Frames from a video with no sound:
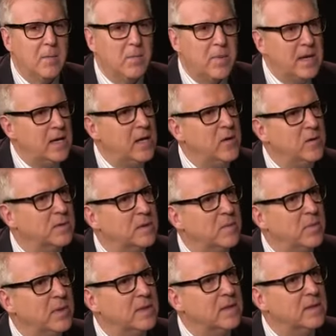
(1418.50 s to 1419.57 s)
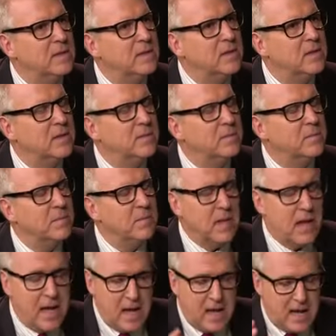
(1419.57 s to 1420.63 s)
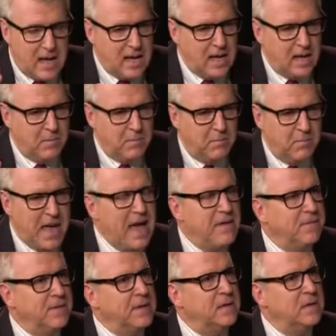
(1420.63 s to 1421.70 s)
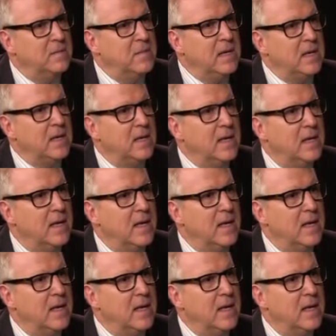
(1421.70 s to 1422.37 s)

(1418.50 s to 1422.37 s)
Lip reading: But here's the bit that's still baffling to me.